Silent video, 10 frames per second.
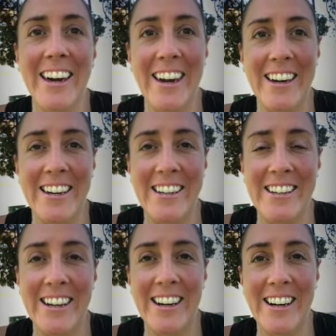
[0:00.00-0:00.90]

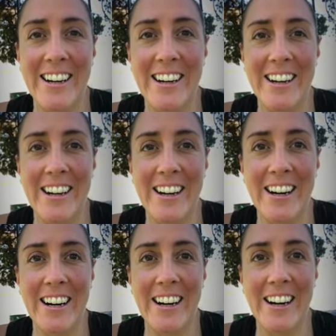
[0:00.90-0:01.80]
And
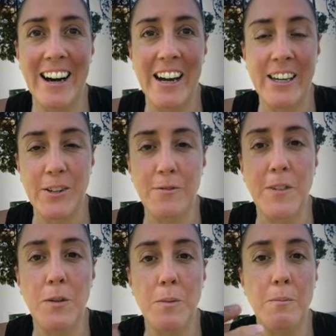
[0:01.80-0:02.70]
I can
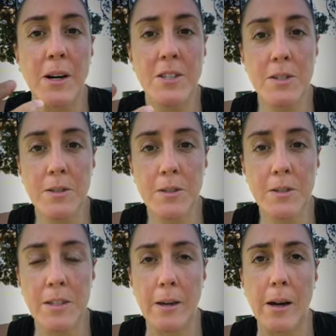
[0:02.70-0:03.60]
feel the
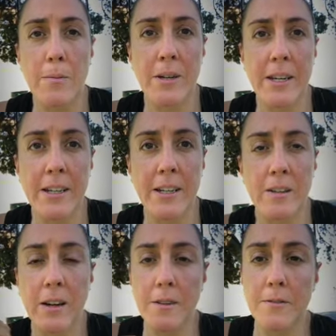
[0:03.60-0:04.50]
muscles. I've been eating a
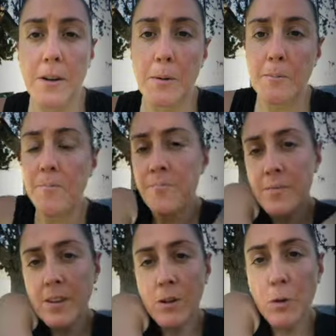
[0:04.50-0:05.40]
lot of
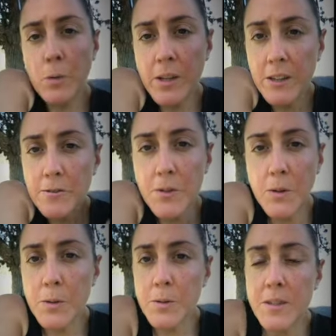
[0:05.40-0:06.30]
cooling
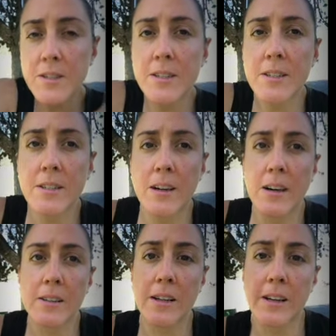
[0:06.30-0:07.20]
foods,
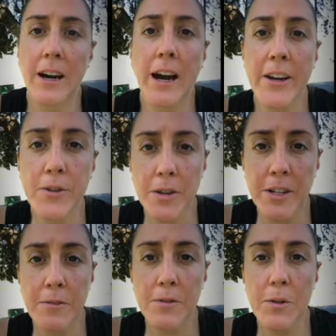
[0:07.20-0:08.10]
a lot of
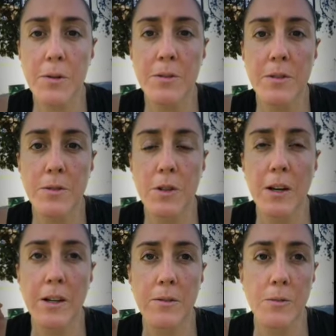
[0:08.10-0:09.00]
hydrating foods,
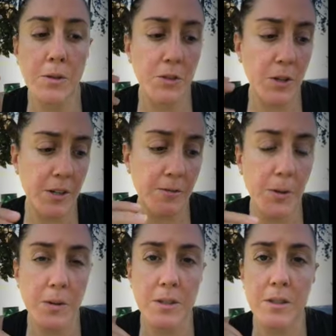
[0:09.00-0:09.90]
really trying to
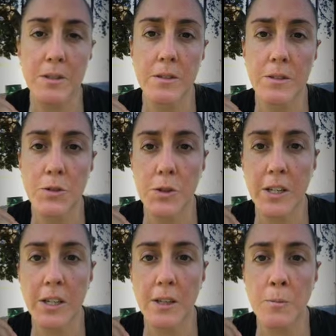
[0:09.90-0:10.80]
focus on
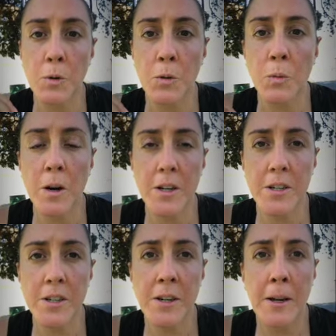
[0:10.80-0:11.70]
drinking more
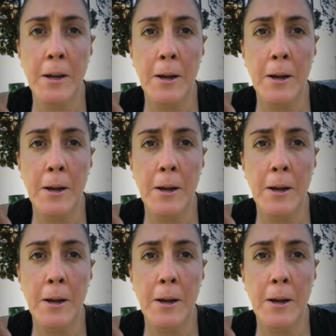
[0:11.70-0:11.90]
water.